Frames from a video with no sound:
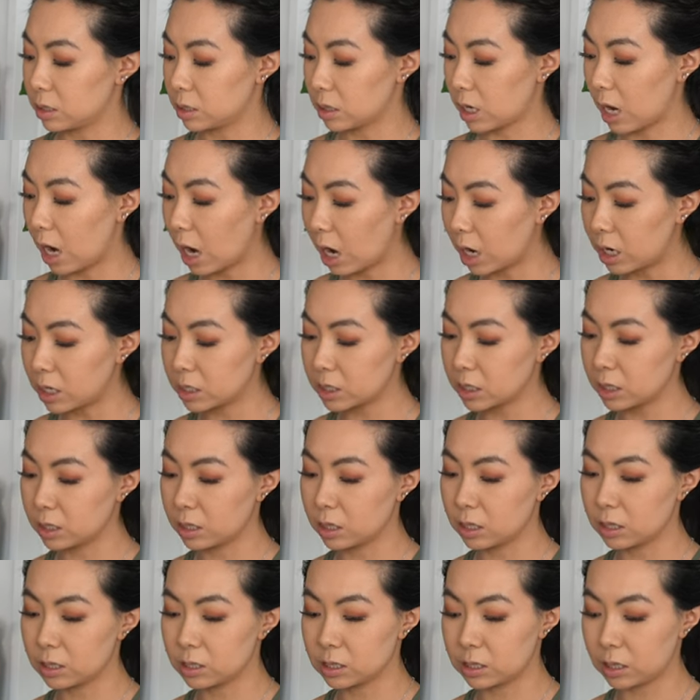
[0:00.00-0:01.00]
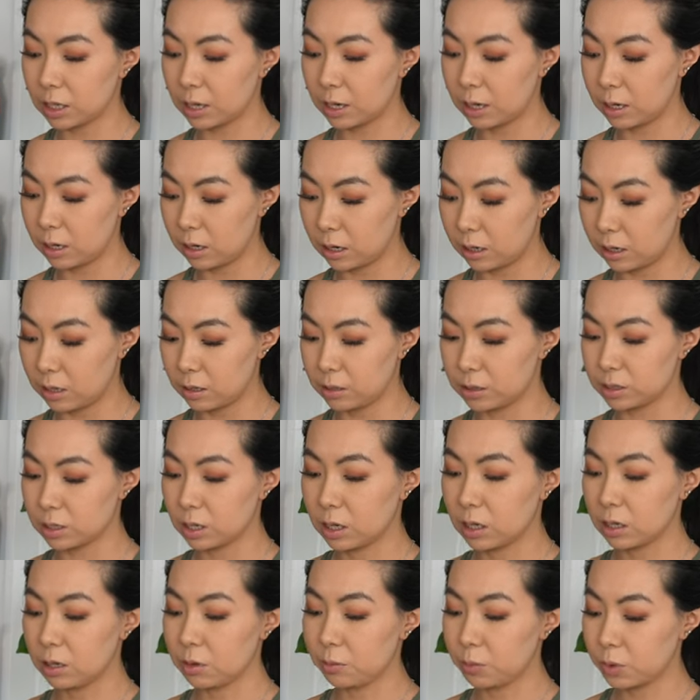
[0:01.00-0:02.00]
there's carrots in this. It
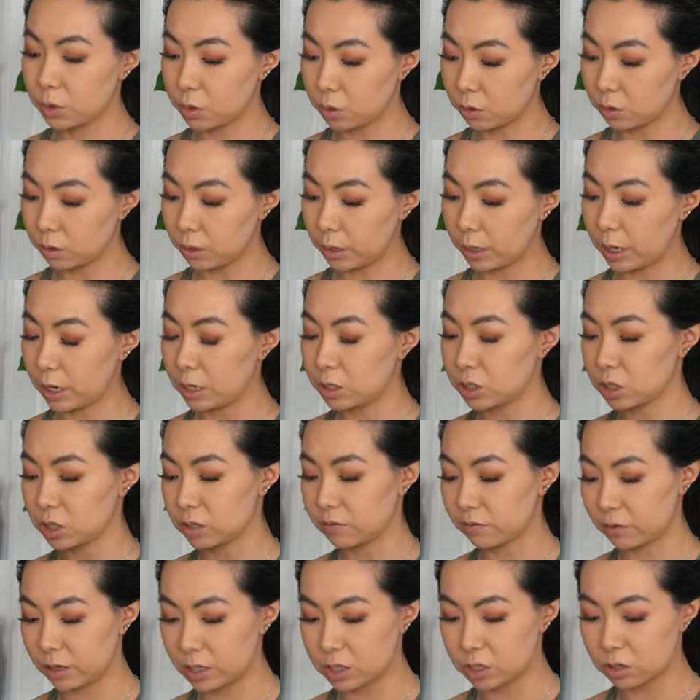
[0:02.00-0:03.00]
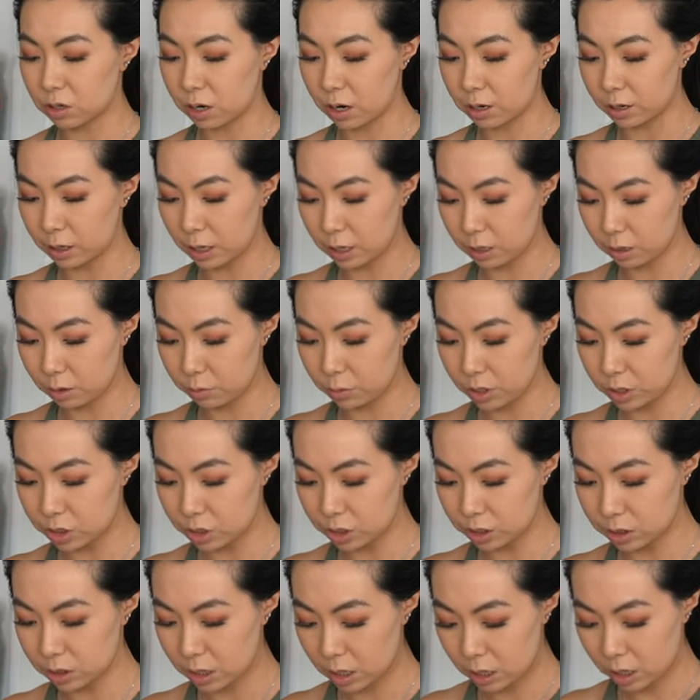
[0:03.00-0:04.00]
is purely just freeze-dried. Okay, let me
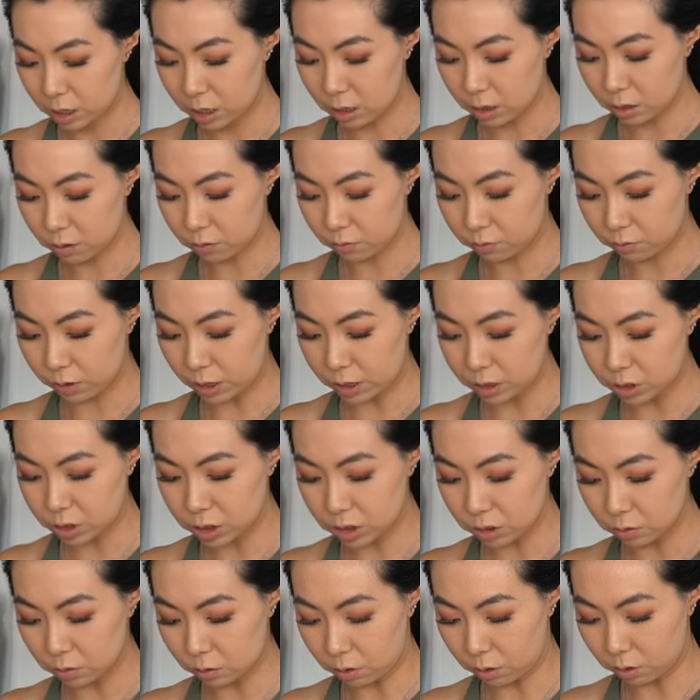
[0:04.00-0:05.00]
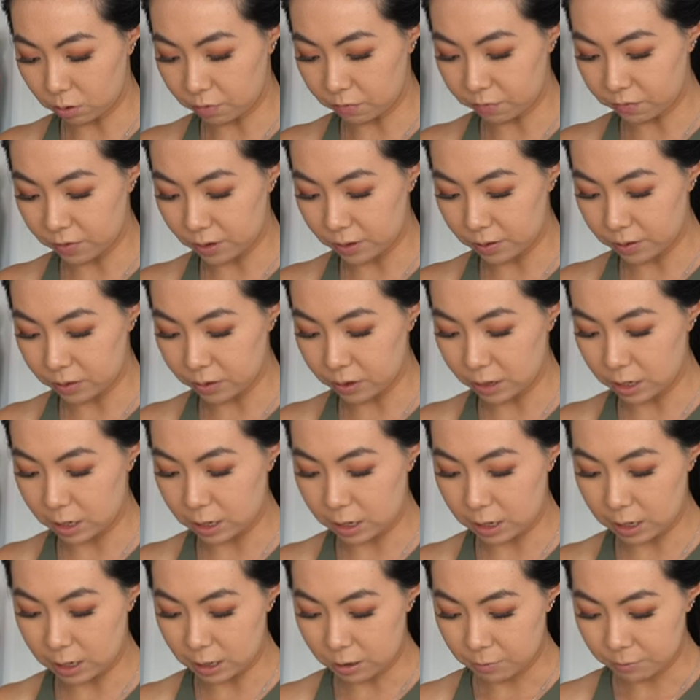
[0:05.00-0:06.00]
just read you off
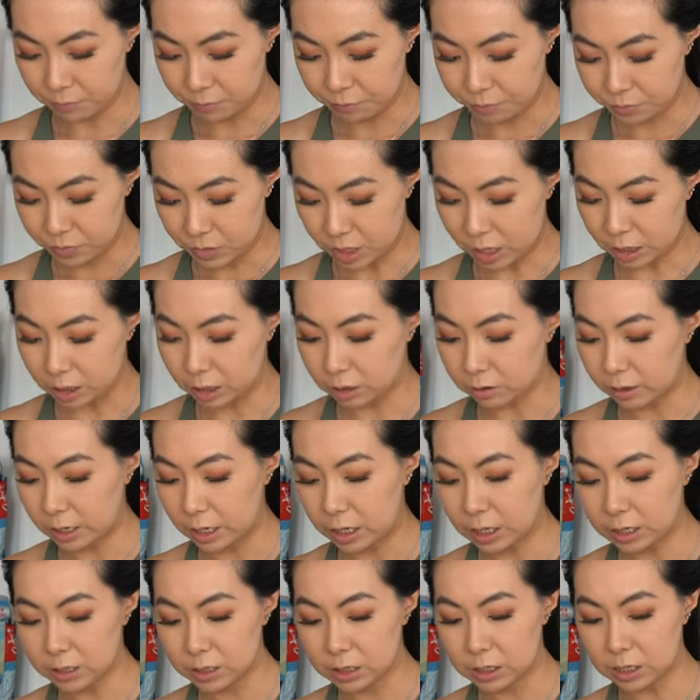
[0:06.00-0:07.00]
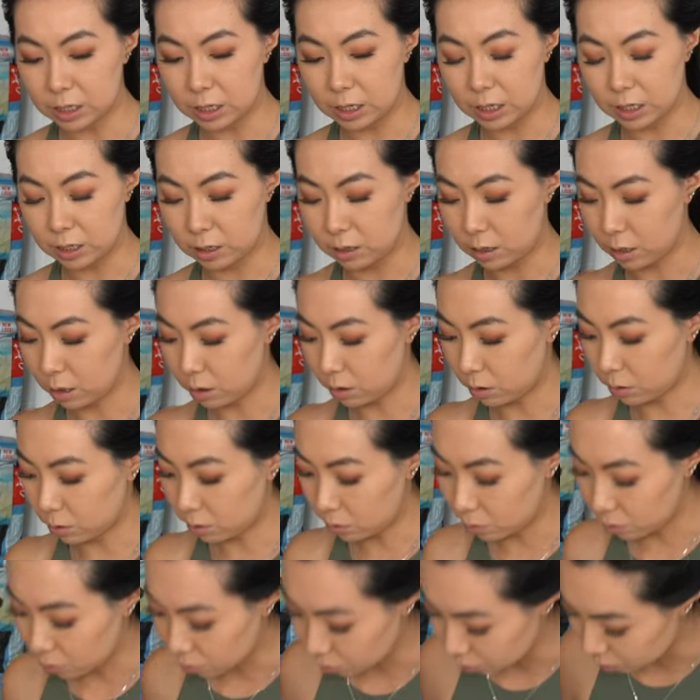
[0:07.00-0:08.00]
the ingredients in
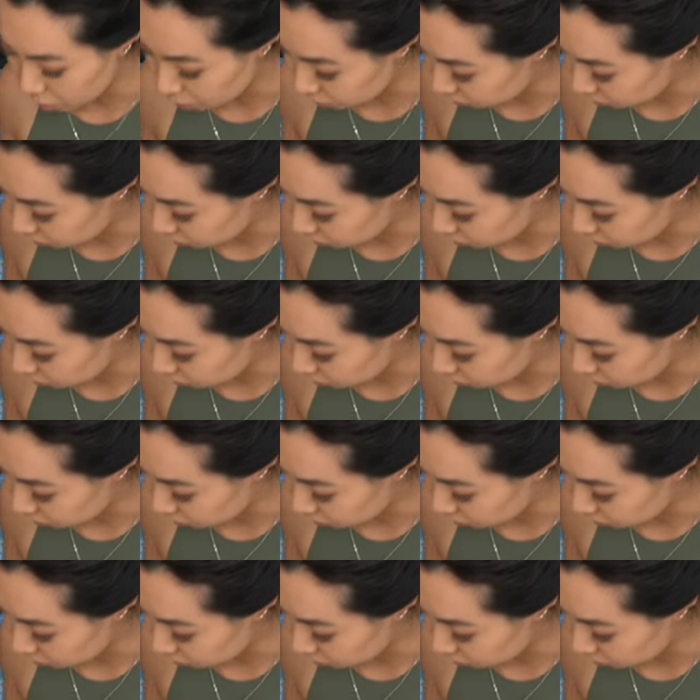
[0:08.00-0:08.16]
all